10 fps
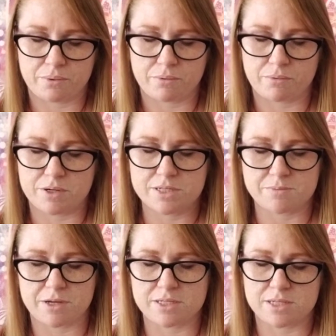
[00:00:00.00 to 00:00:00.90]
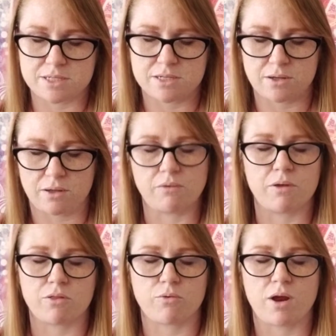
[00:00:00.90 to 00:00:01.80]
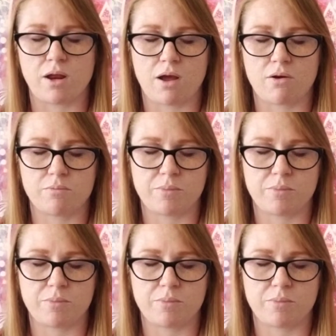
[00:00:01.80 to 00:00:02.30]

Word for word: what is Pisces dealing with right now?